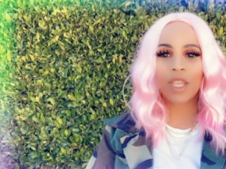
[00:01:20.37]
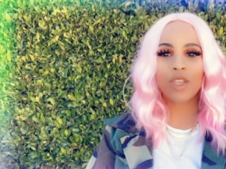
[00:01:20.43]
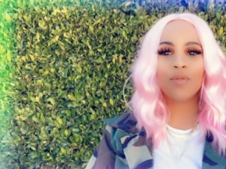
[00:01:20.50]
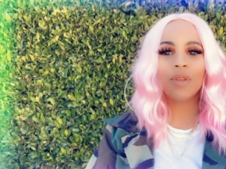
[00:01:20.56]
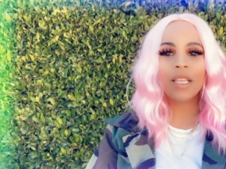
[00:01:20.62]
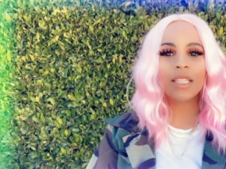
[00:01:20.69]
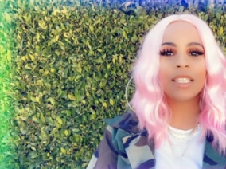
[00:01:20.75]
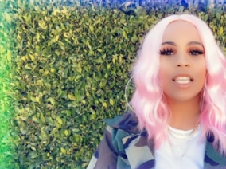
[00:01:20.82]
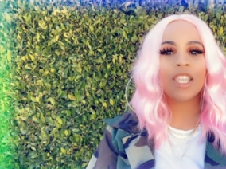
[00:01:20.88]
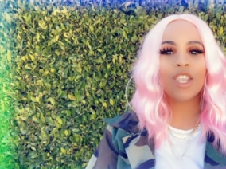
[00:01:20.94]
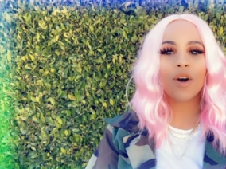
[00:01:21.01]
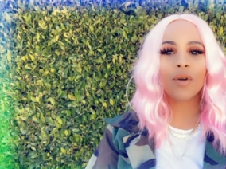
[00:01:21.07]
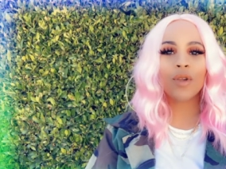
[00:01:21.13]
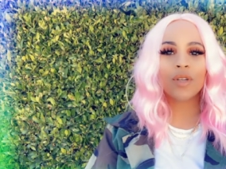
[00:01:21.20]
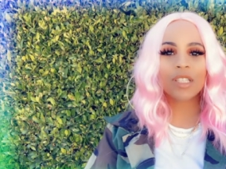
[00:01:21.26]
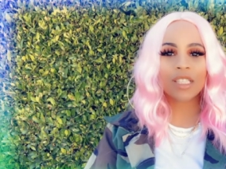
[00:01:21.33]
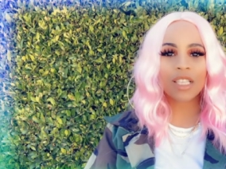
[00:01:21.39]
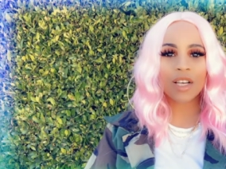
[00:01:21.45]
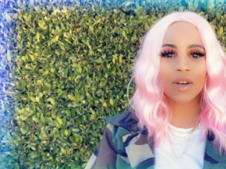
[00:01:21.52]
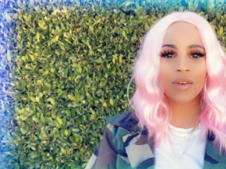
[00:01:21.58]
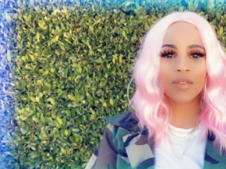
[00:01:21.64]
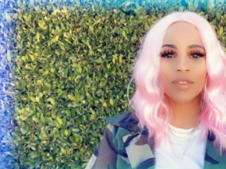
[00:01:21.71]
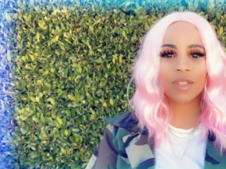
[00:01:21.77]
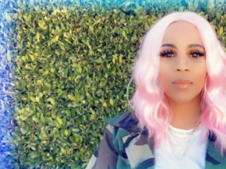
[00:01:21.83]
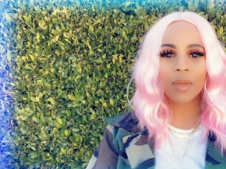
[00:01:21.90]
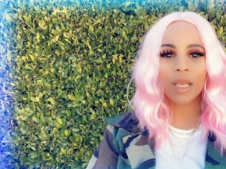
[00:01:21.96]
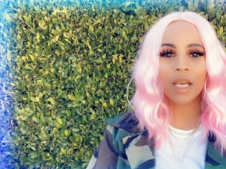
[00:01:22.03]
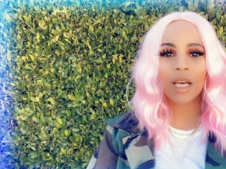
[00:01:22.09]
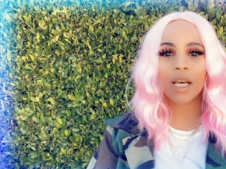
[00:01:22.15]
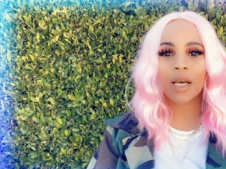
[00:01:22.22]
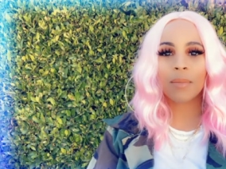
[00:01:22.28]
You need to know yourself to
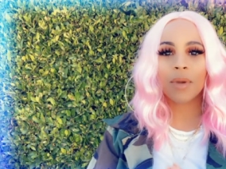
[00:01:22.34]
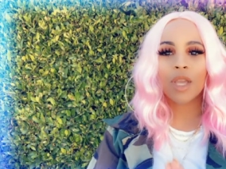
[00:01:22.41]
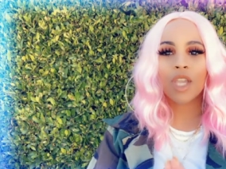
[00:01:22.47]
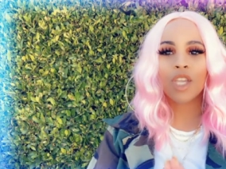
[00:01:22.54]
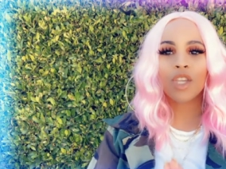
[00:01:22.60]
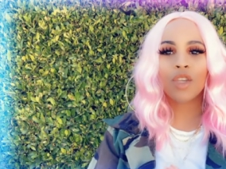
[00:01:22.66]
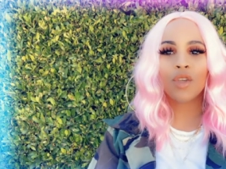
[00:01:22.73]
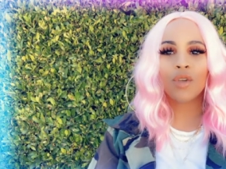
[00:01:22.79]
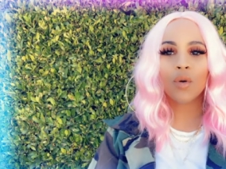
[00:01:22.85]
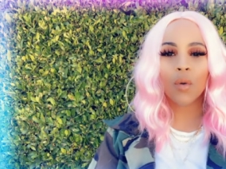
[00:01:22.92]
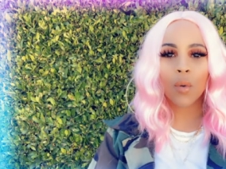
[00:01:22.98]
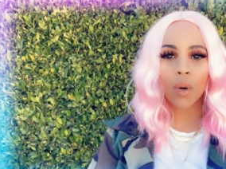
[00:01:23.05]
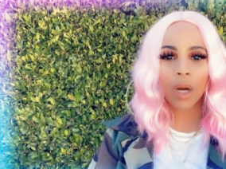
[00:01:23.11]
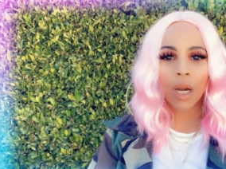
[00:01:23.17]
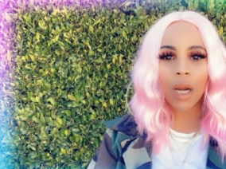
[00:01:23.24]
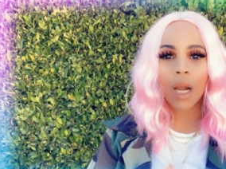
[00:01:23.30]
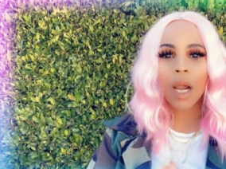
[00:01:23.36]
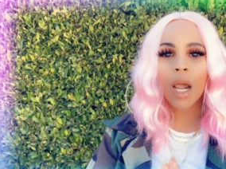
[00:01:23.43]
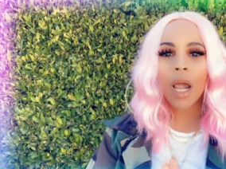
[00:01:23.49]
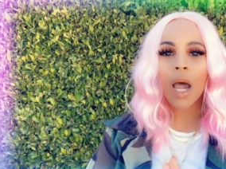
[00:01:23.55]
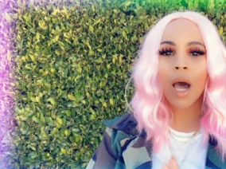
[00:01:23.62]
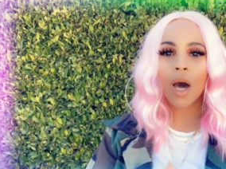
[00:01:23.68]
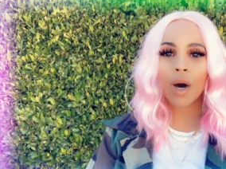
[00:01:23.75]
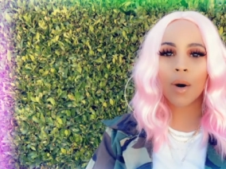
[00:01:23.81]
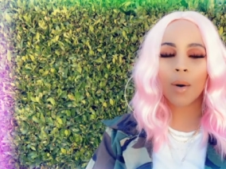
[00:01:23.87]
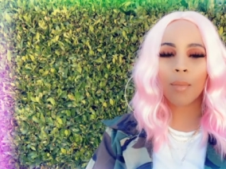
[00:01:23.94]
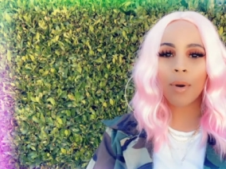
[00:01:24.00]
become your um,